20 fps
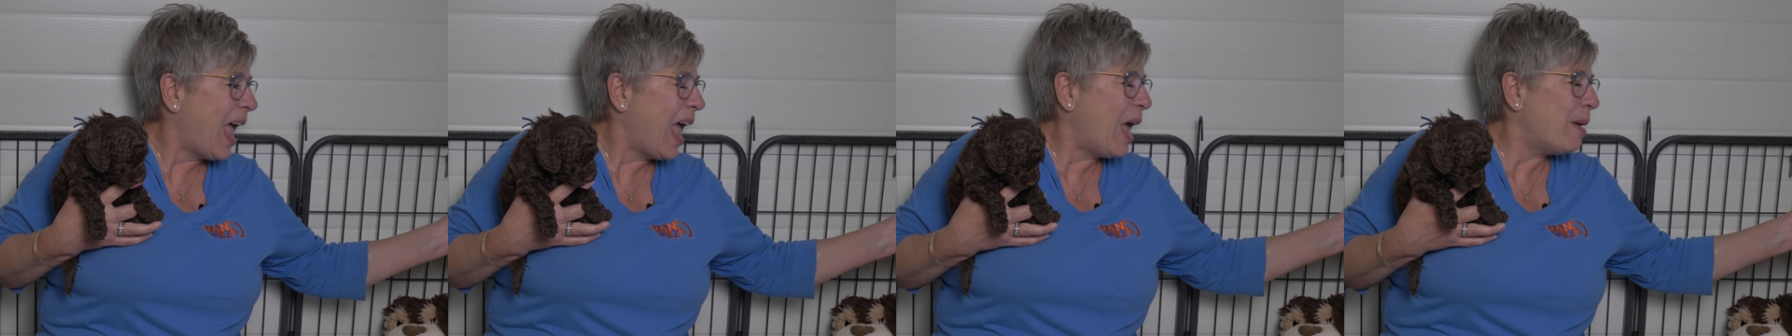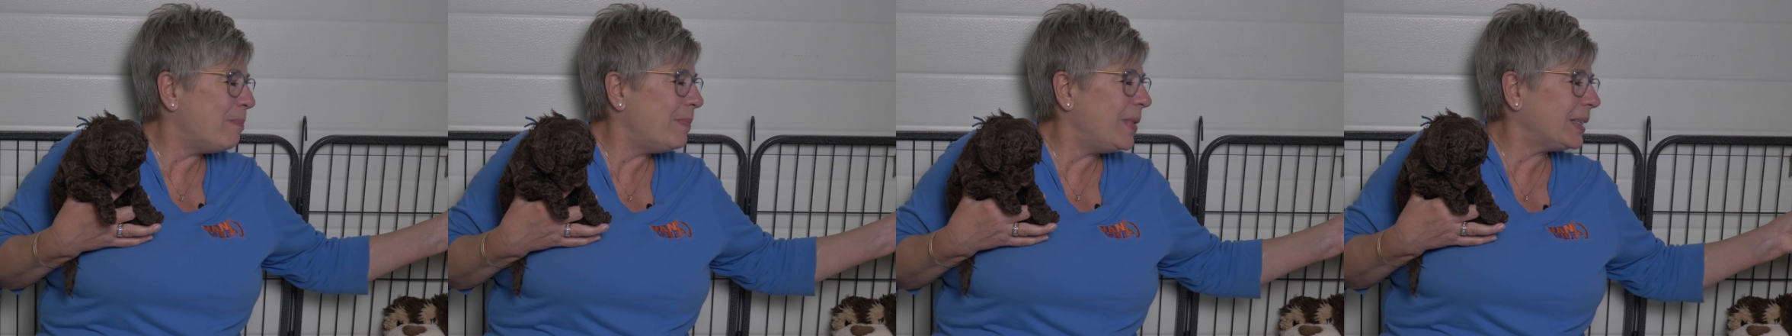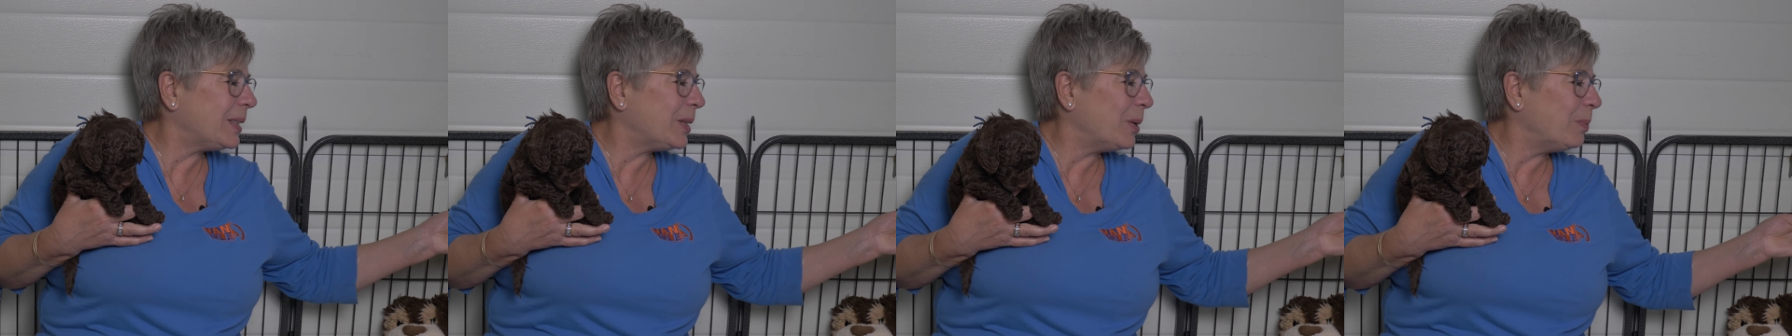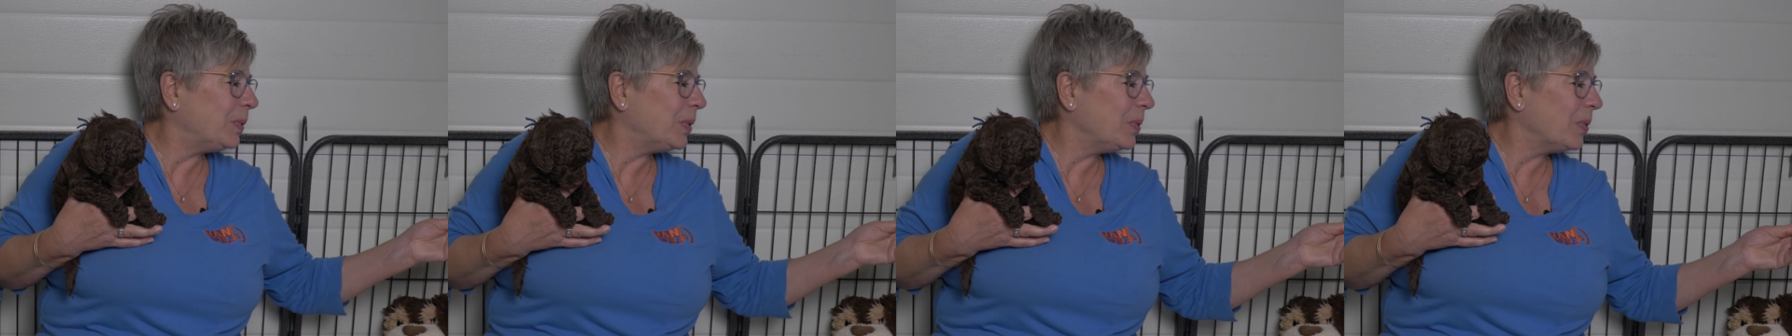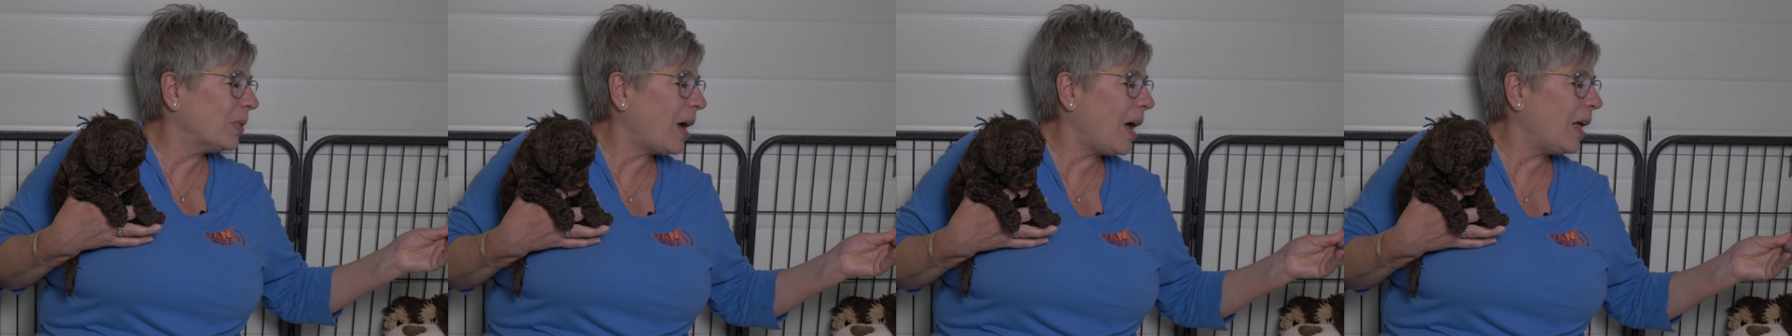And Mr.
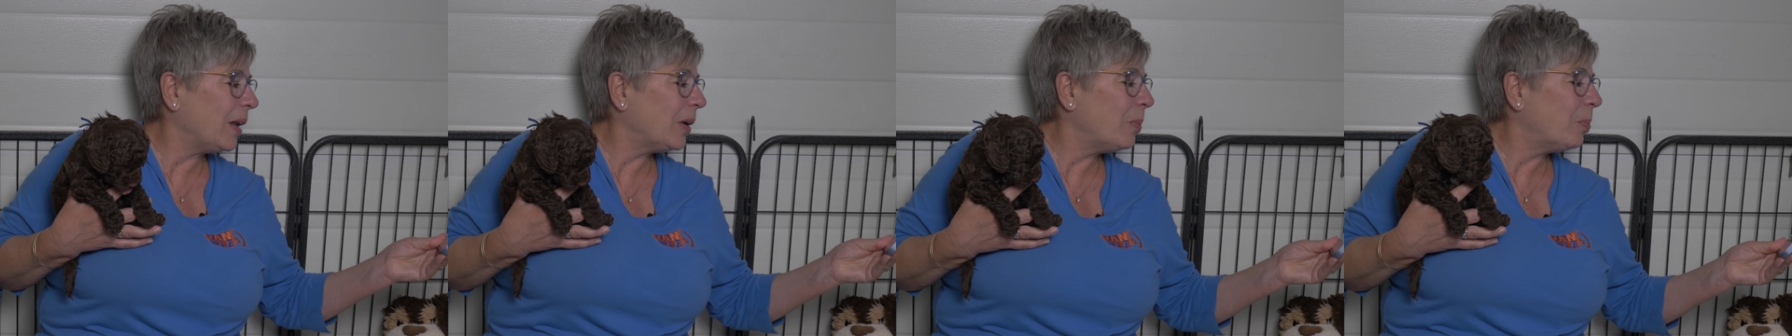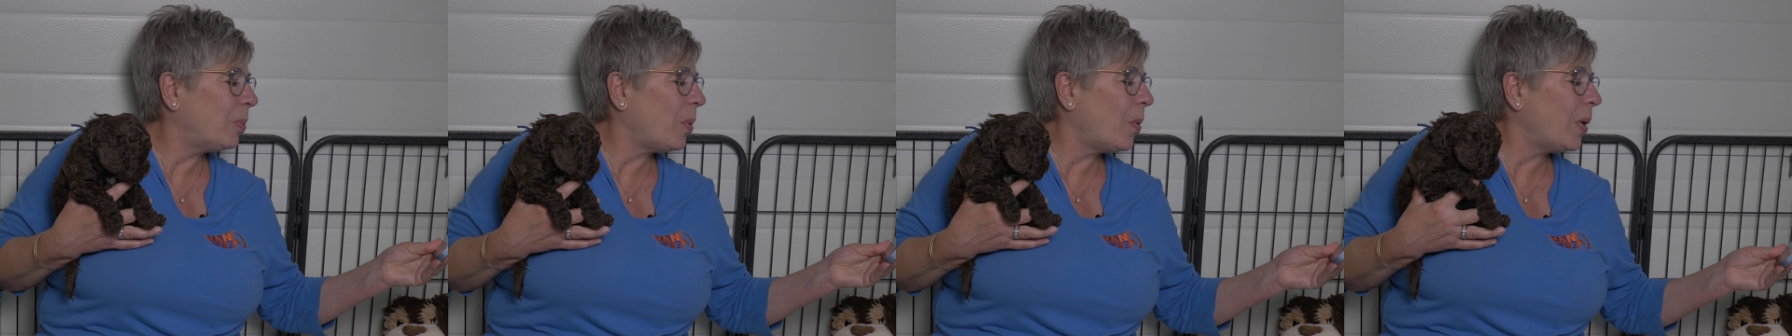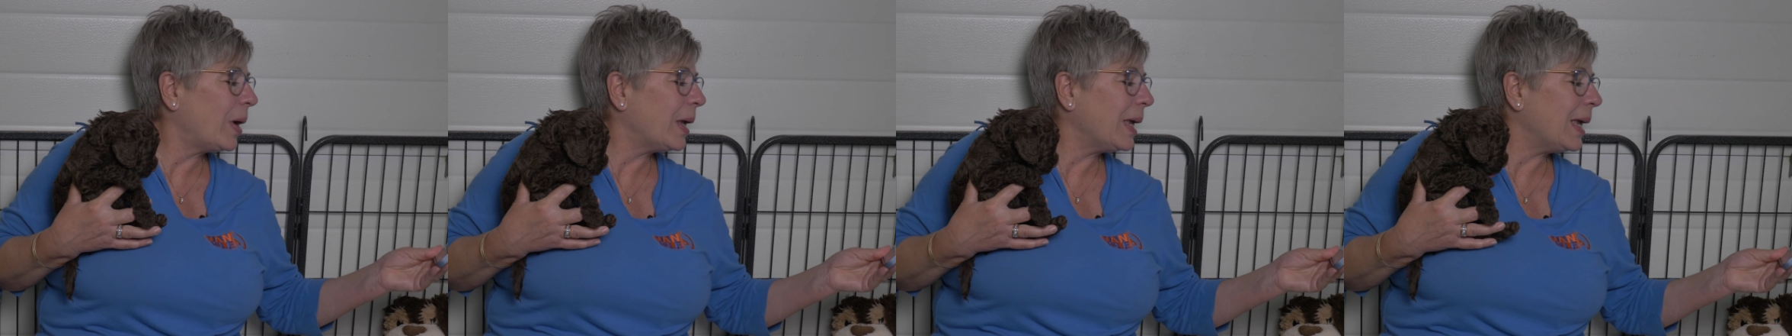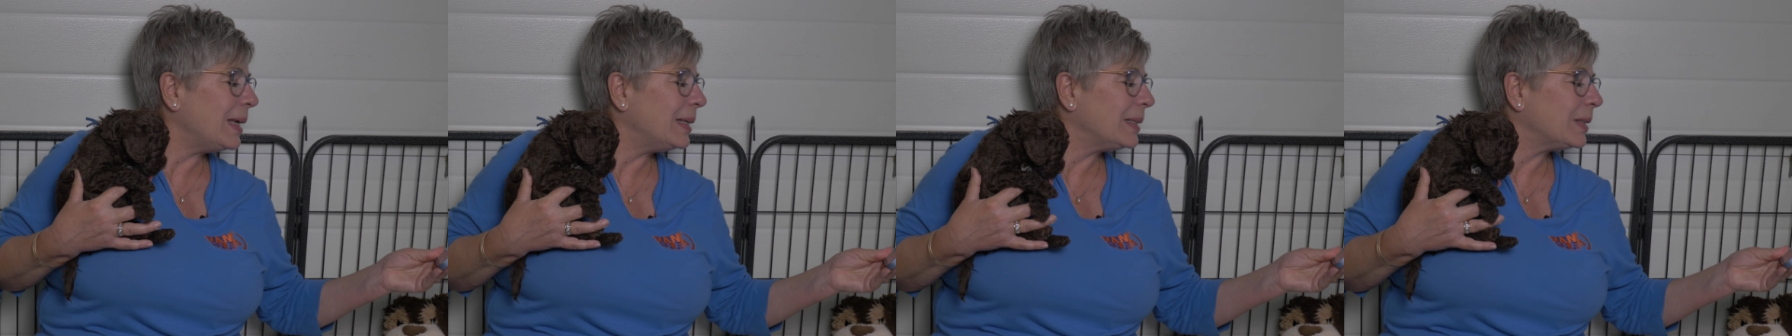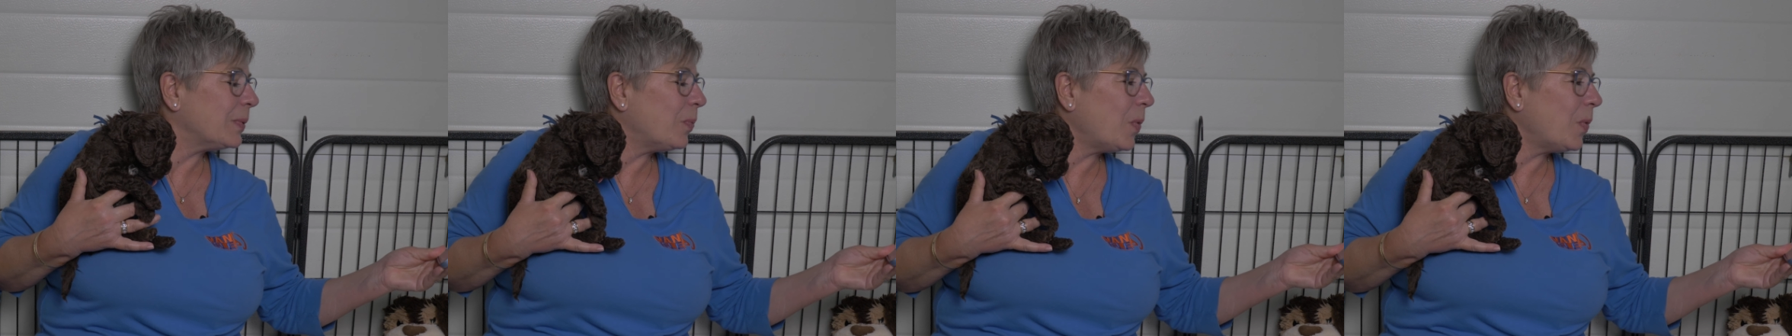Blue Collar Boy is